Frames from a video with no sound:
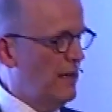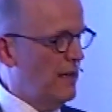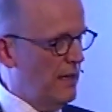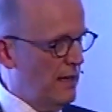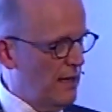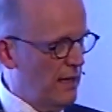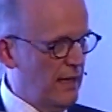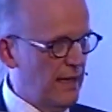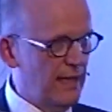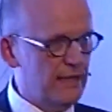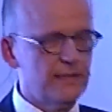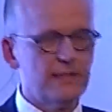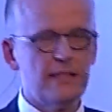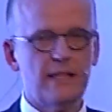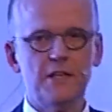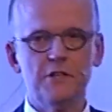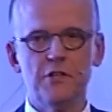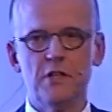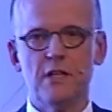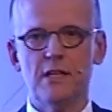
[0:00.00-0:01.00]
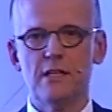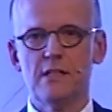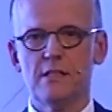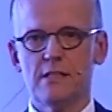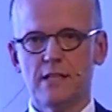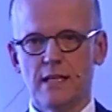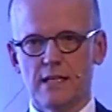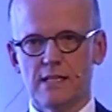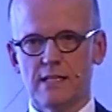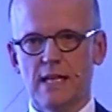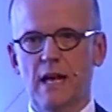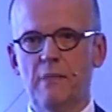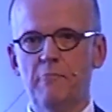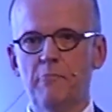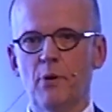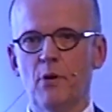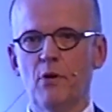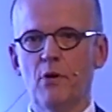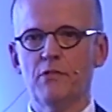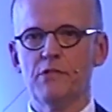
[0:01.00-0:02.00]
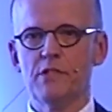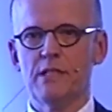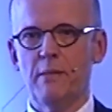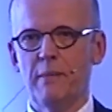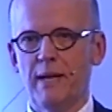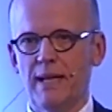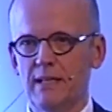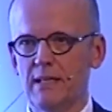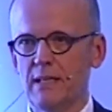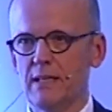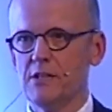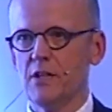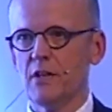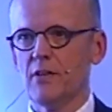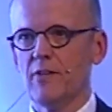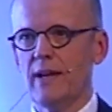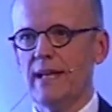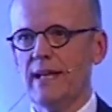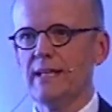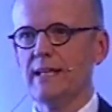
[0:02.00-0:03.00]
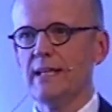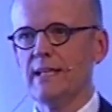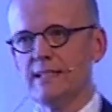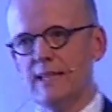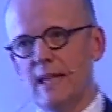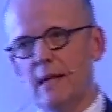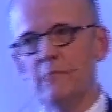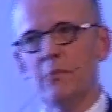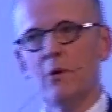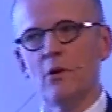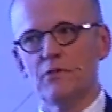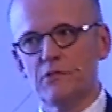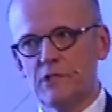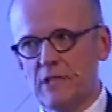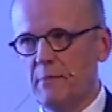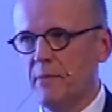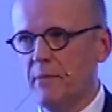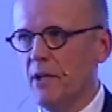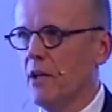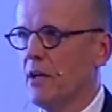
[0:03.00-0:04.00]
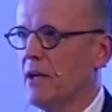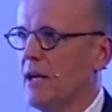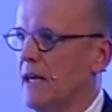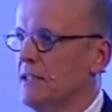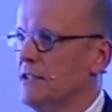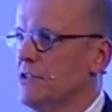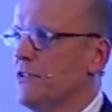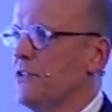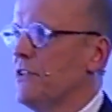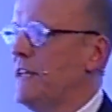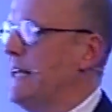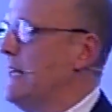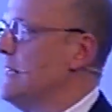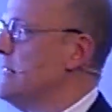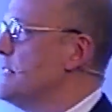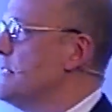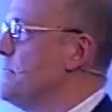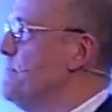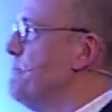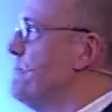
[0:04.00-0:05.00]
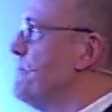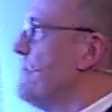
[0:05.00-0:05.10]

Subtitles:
SCG's example of cement is a great example of similar kinds of things.